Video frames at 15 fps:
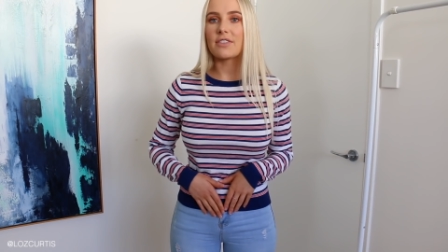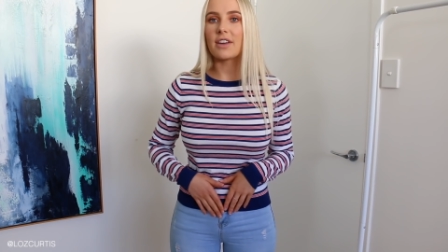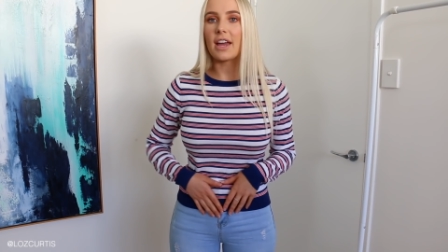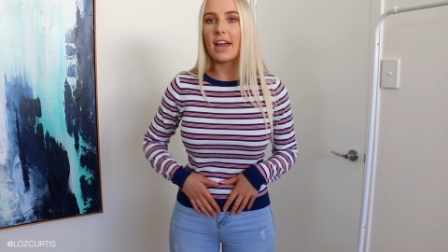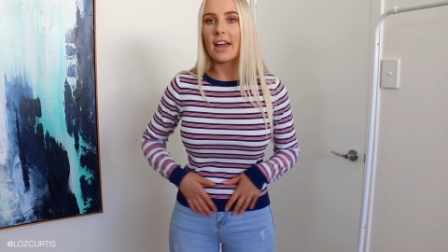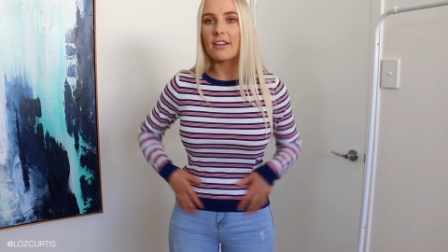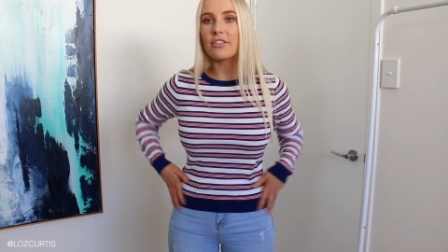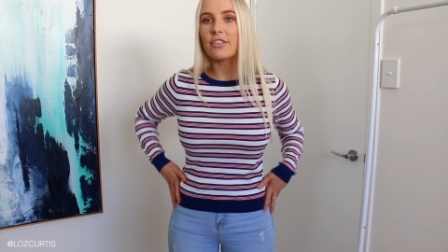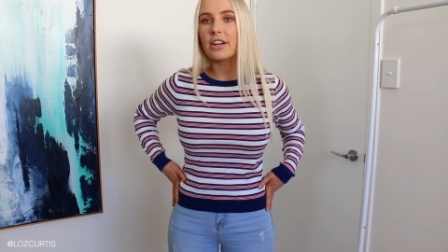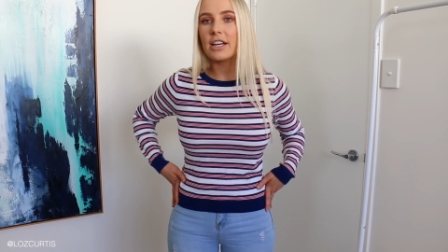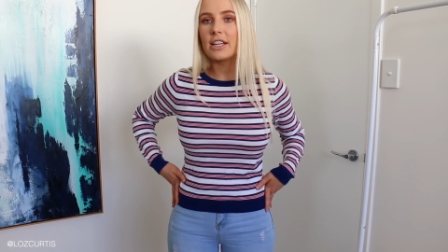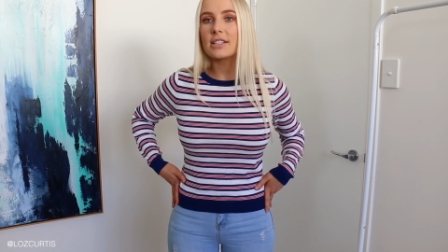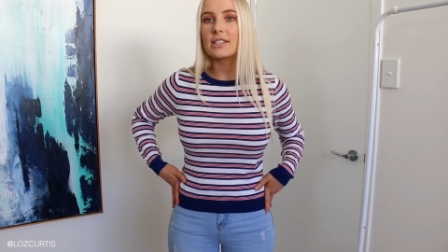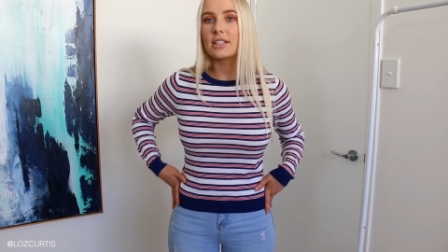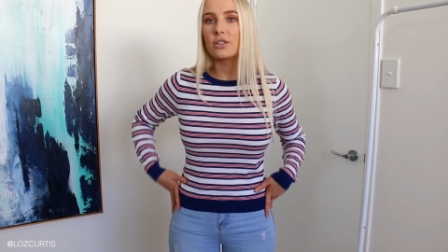If
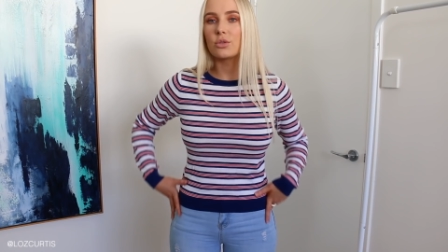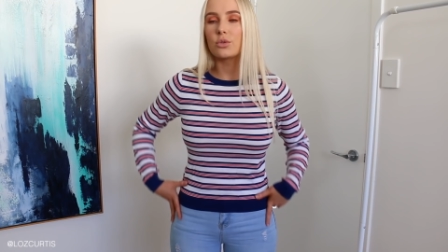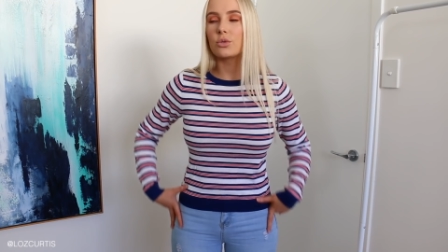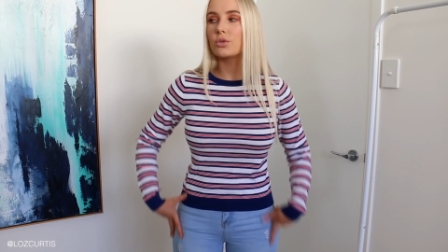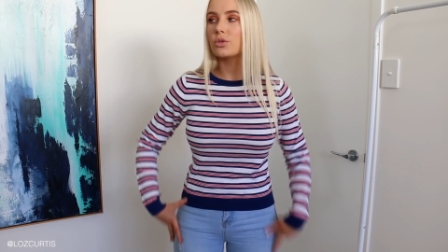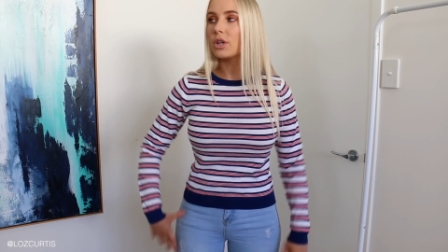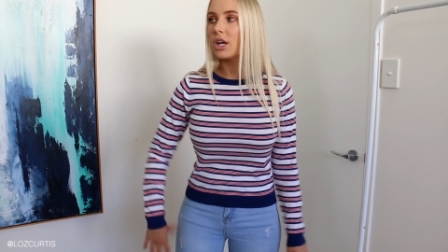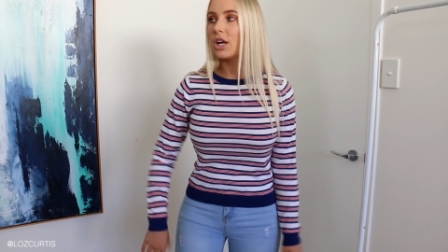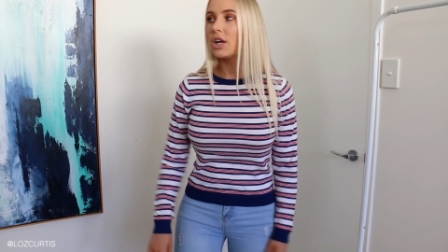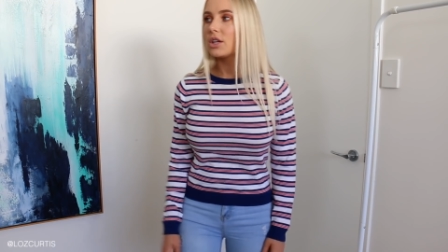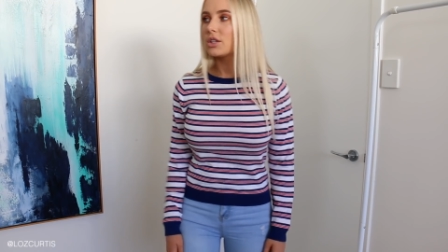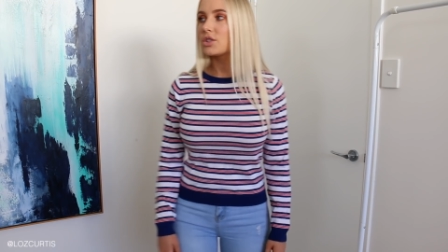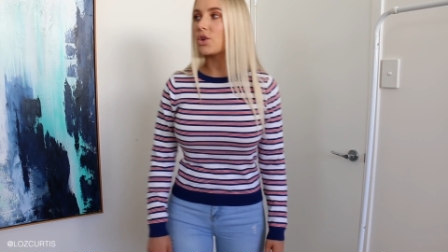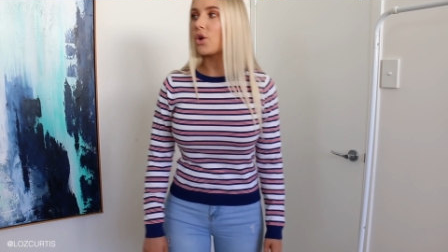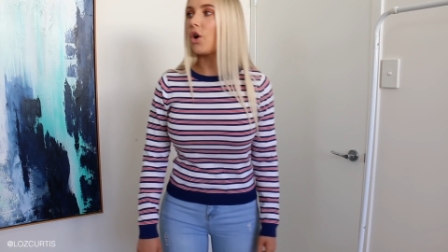every single
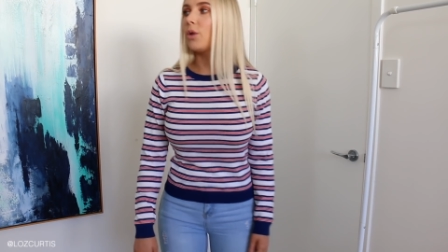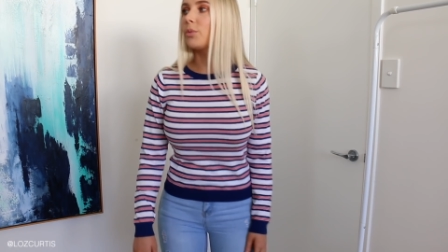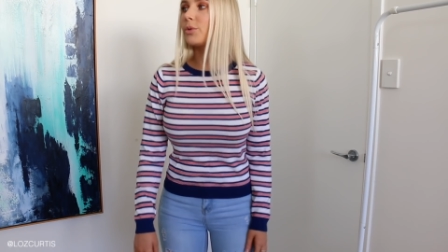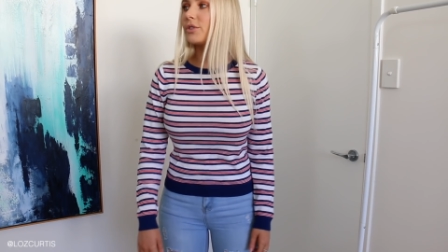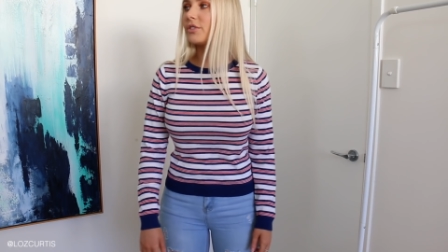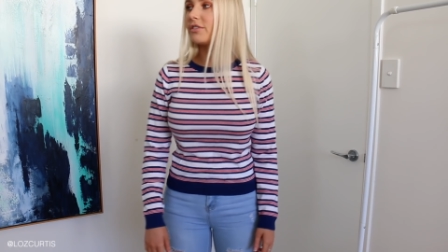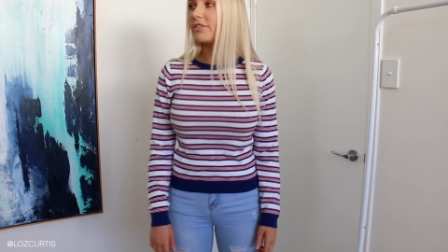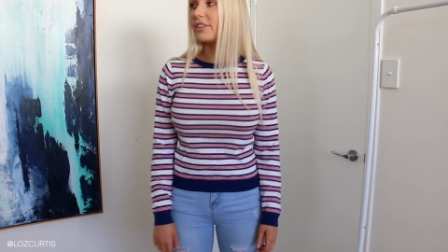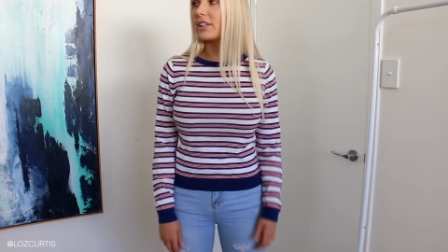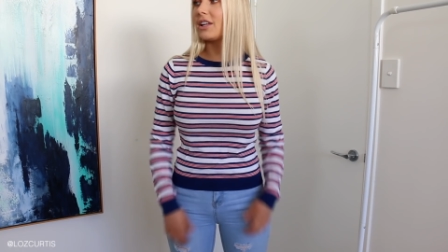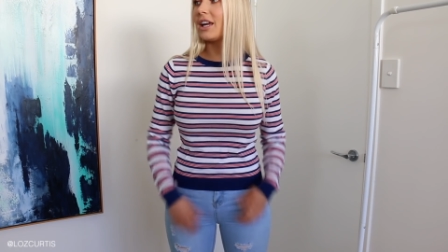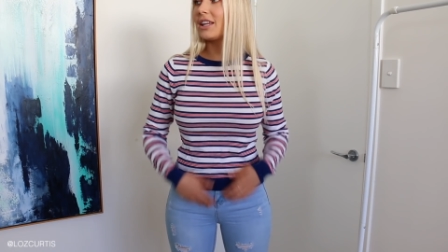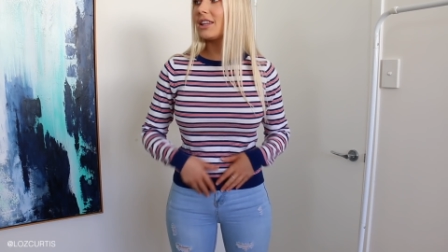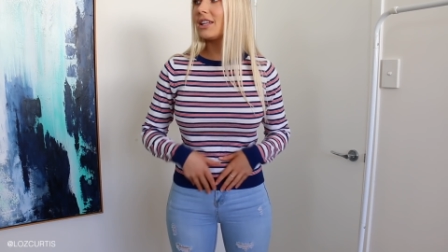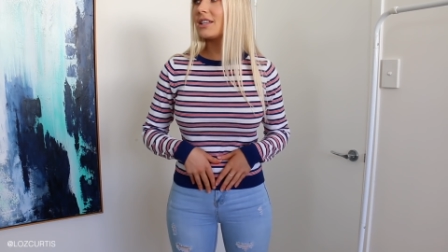top could fit
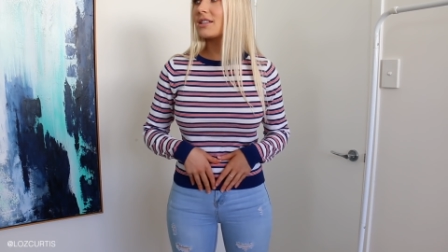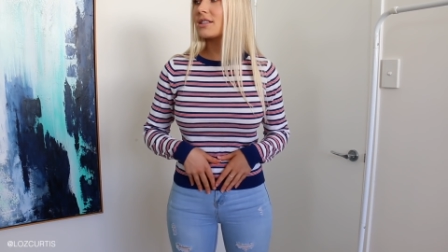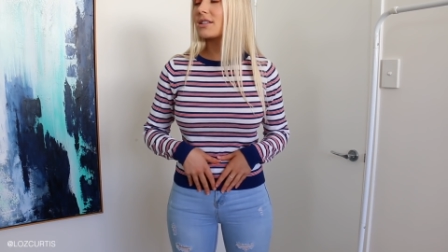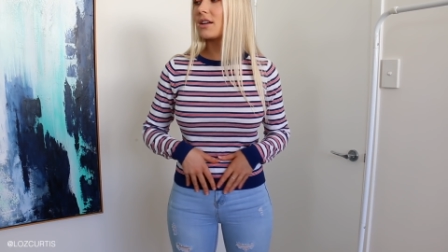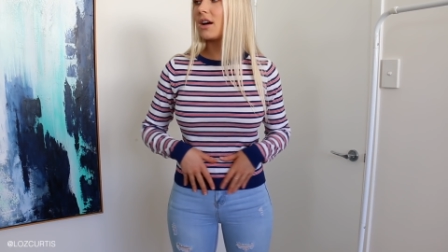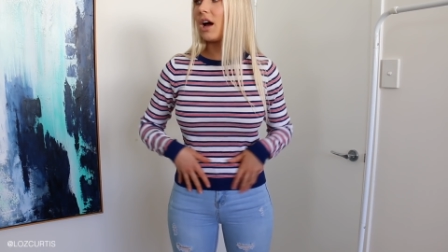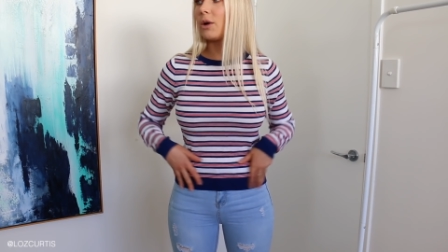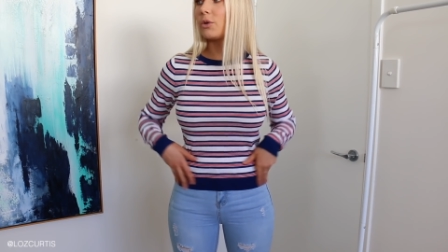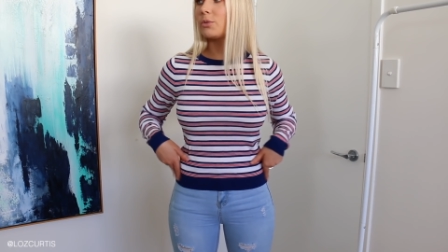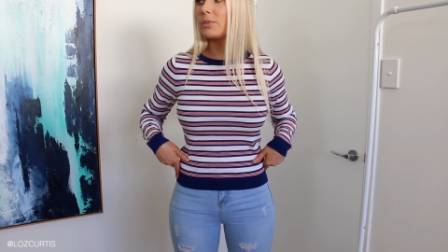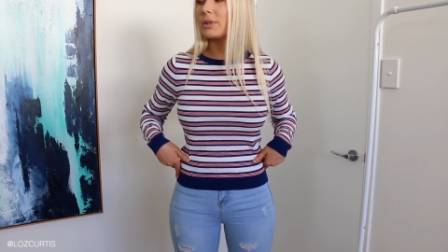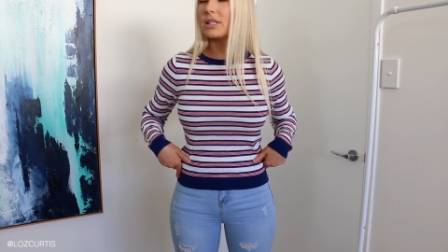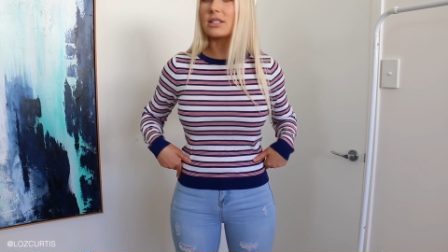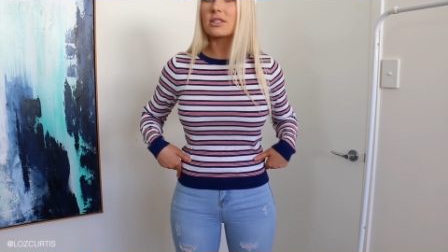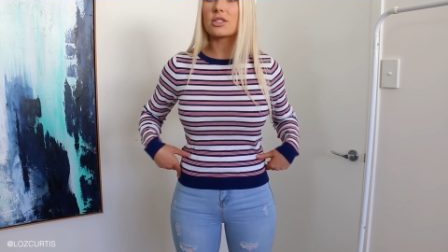like this, I would
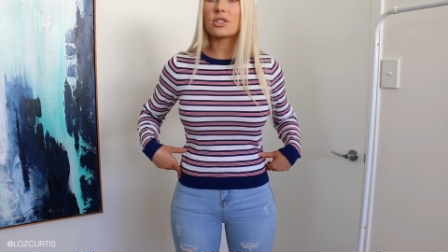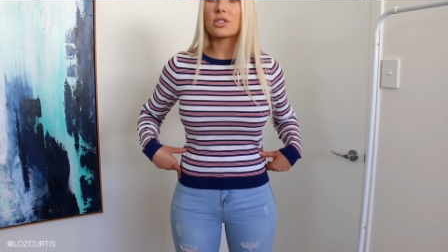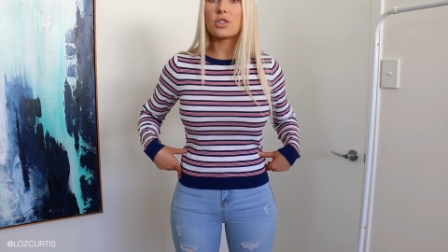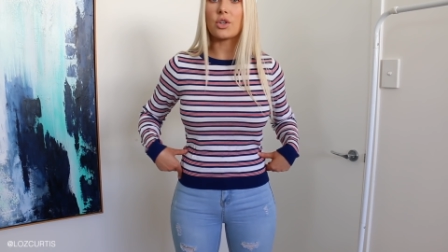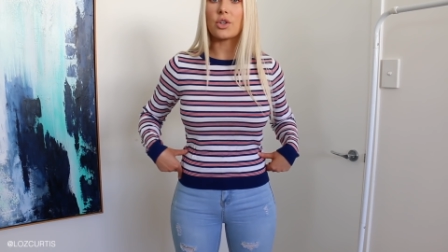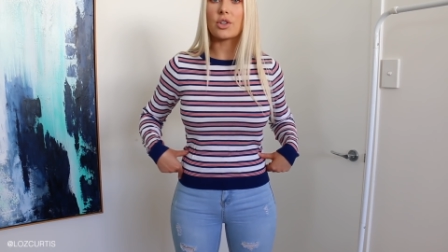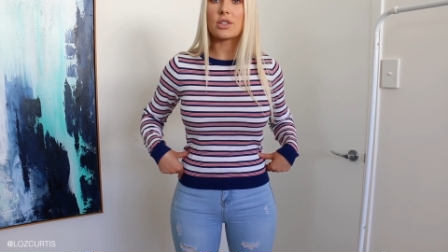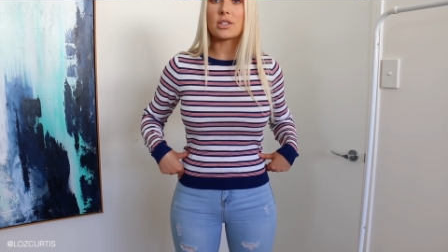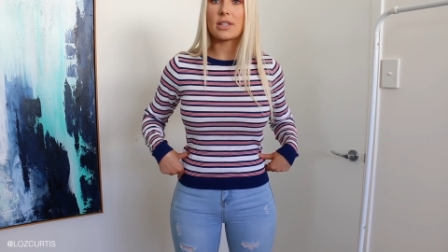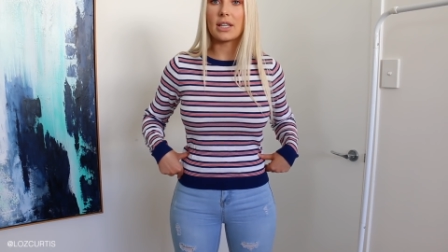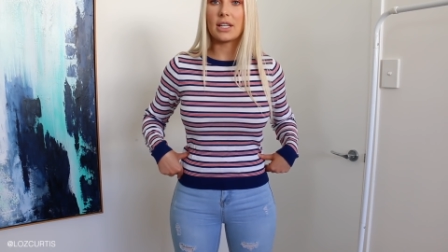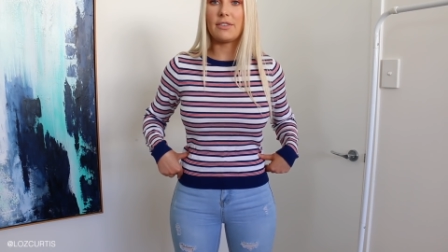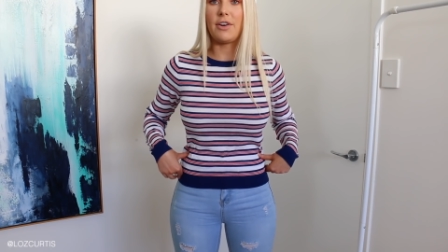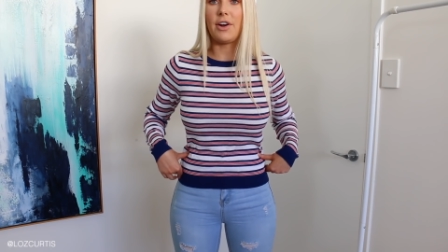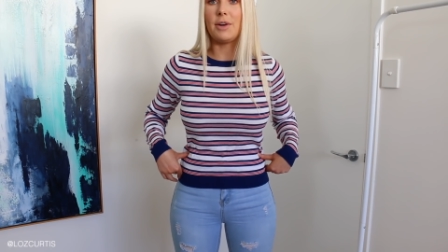be stoked.
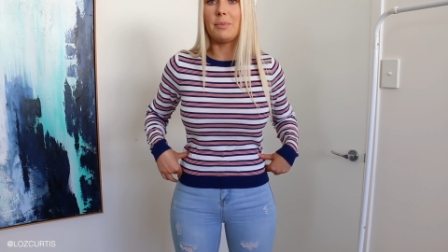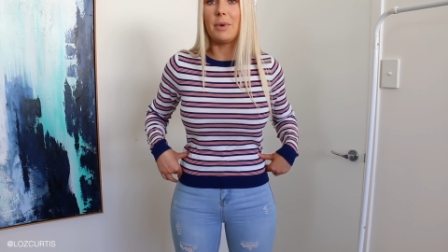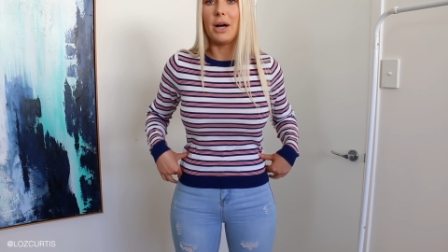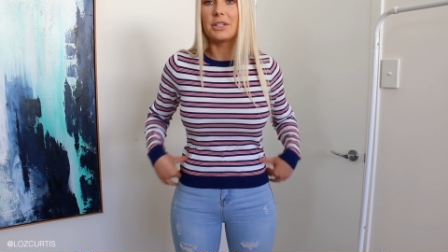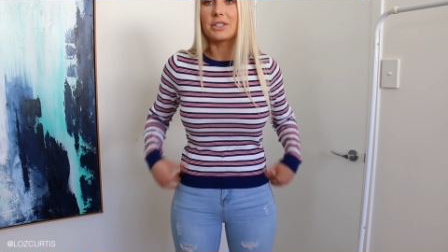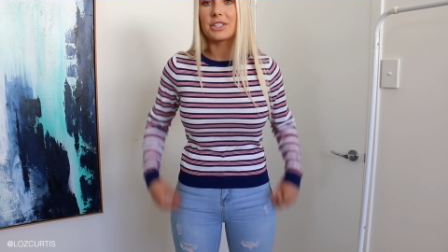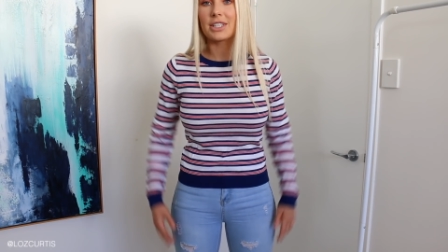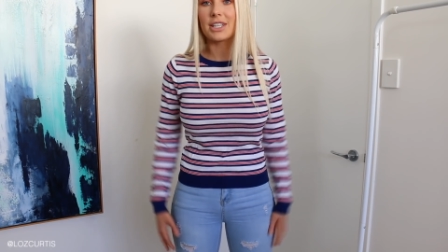Thank you very much.